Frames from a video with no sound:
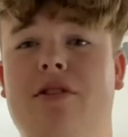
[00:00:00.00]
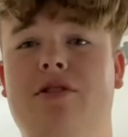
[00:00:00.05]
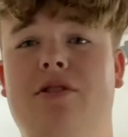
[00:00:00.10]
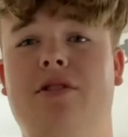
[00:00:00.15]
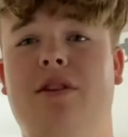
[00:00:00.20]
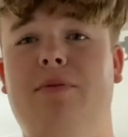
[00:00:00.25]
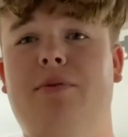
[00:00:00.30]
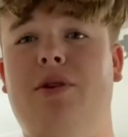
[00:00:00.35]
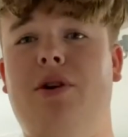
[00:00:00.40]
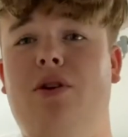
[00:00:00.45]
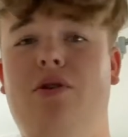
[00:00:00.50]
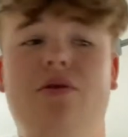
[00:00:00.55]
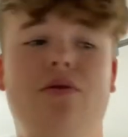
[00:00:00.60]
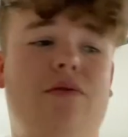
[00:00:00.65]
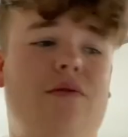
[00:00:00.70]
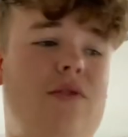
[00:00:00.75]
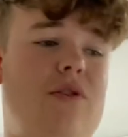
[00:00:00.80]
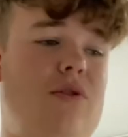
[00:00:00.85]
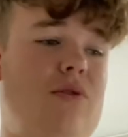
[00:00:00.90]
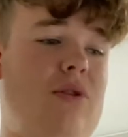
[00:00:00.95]
Just let me know
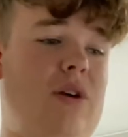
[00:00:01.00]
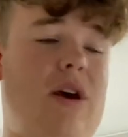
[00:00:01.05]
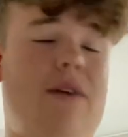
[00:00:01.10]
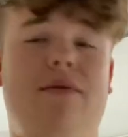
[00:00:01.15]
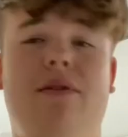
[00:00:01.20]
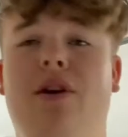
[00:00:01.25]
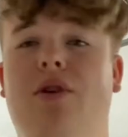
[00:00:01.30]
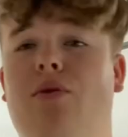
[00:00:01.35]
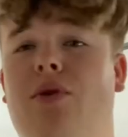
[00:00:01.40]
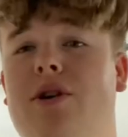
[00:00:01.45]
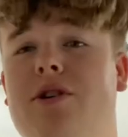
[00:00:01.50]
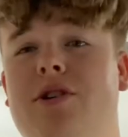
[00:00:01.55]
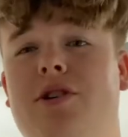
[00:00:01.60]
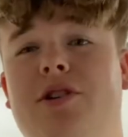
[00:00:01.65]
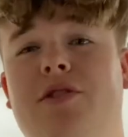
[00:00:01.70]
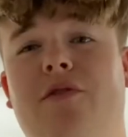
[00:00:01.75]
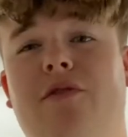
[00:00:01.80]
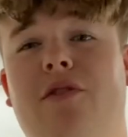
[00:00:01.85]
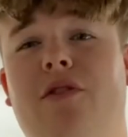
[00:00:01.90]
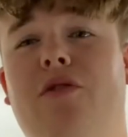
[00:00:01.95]
if you have any
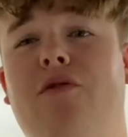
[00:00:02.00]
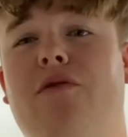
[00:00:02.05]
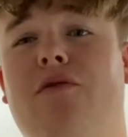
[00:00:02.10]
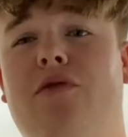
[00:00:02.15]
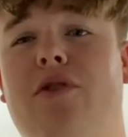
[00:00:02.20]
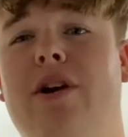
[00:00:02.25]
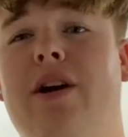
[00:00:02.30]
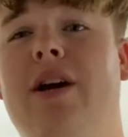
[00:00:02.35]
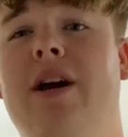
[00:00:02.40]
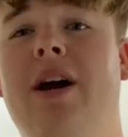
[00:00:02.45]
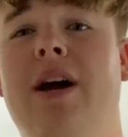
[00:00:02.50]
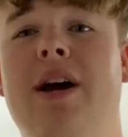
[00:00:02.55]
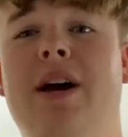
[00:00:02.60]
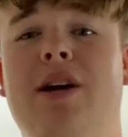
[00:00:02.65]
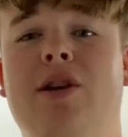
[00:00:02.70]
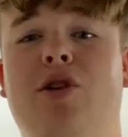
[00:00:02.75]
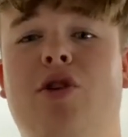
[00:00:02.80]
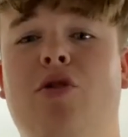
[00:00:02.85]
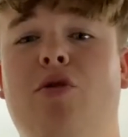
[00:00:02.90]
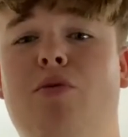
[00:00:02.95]
questions. Feel free
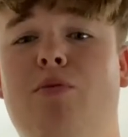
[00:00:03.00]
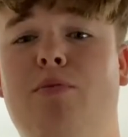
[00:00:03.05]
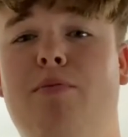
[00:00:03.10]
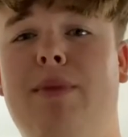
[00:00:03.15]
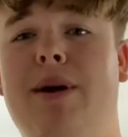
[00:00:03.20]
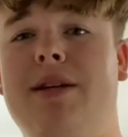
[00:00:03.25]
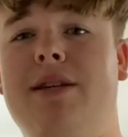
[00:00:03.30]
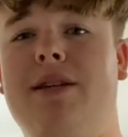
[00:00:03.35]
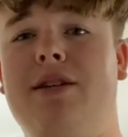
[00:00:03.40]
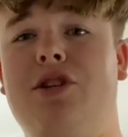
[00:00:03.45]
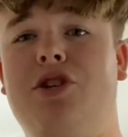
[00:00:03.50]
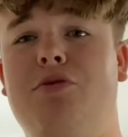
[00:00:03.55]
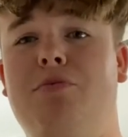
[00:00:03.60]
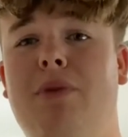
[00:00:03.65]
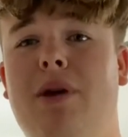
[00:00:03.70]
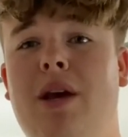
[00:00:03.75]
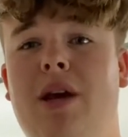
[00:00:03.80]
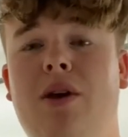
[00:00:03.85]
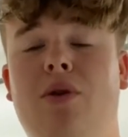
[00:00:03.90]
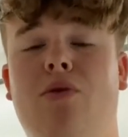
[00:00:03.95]
to message
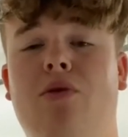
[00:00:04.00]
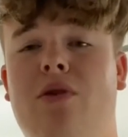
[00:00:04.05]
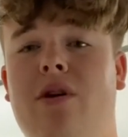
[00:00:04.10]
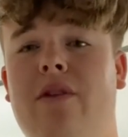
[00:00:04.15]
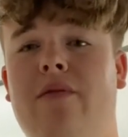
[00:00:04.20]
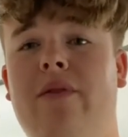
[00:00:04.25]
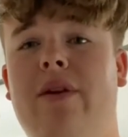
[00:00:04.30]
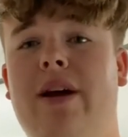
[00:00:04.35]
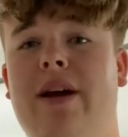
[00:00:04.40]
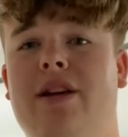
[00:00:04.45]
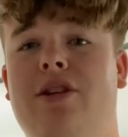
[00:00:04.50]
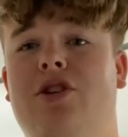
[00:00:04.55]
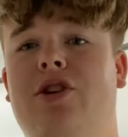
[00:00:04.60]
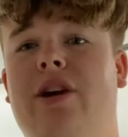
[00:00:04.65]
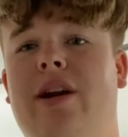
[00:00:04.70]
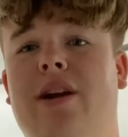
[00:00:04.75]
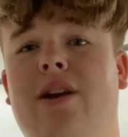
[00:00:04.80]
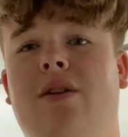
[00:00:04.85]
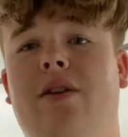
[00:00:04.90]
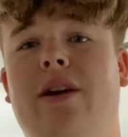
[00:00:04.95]
me or even ask
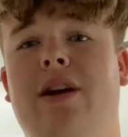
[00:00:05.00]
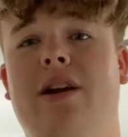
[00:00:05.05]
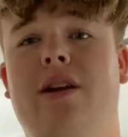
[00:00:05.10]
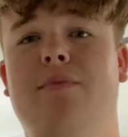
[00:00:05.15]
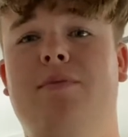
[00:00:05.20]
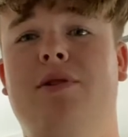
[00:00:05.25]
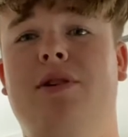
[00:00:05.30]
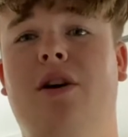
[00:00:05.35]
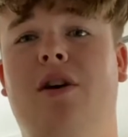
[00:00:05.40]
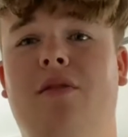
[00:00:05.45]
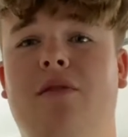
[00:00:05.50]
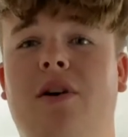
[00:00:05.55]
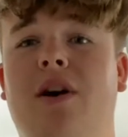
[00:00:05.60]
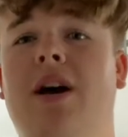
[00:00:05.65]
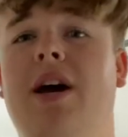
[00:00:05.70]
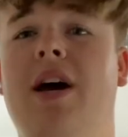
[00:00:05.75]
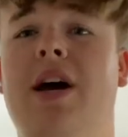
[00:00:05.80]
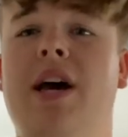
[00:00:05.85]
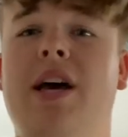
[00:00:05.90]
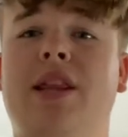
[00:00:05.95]
Chad Clayton himself.
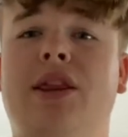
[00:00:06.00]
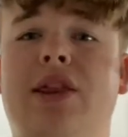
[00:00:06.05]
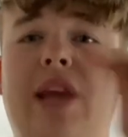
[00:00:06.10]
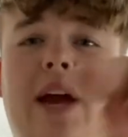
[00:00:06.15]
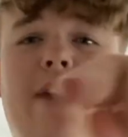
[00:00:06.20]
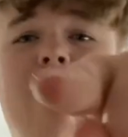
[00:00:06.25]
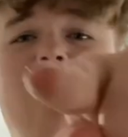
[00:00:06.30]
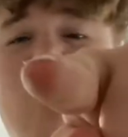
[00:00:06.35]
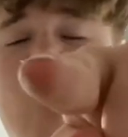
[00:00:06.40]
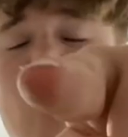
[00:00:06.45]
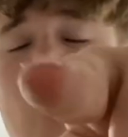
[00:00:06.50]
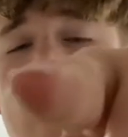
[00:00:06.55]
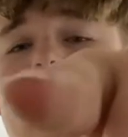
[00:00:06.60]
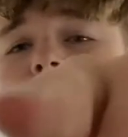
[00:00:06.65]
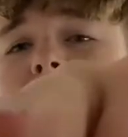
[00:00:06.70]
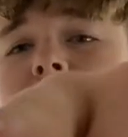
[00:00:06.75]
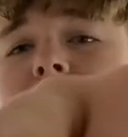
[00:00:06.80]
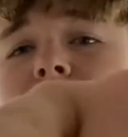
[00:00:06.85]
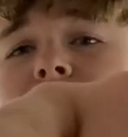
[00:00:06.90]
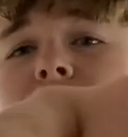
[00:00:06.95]
Thanks for
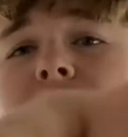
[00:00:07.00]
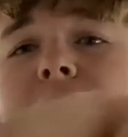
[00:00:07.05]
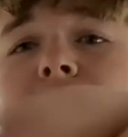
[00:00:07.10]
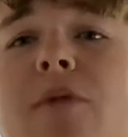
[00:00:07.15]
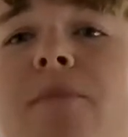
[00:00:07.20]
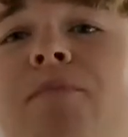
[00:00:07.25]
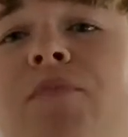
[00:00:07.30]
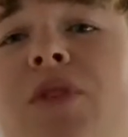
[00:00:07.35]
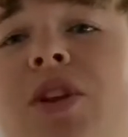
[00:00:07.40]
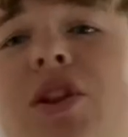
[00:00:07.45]
watching this video.